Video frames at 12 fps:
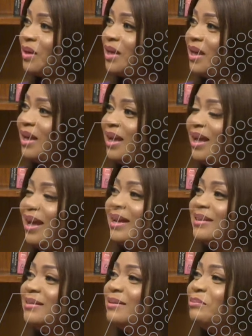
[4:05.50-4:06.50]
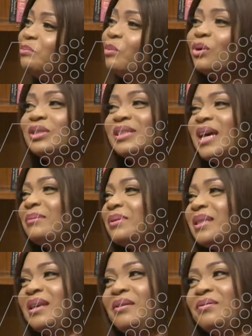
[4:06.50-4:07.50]
Okay. And most
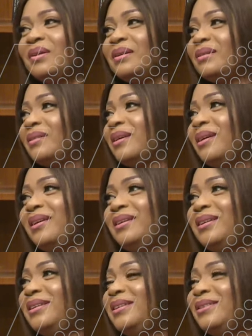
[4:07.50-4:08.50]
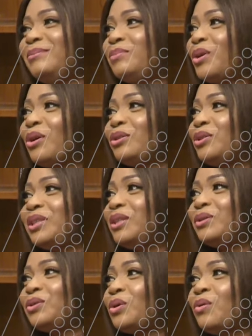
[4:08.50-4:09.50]
times even, because you
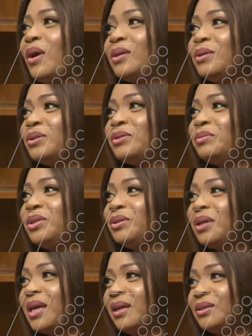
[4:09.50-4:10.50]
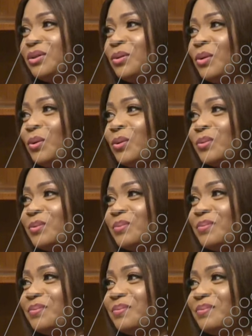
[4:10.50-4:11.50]
did so well doesn't mean you get the role.
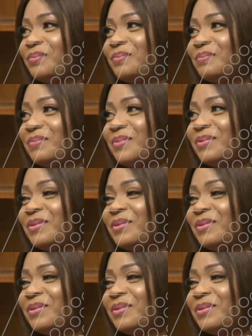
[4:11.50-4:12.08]
Wow, wow.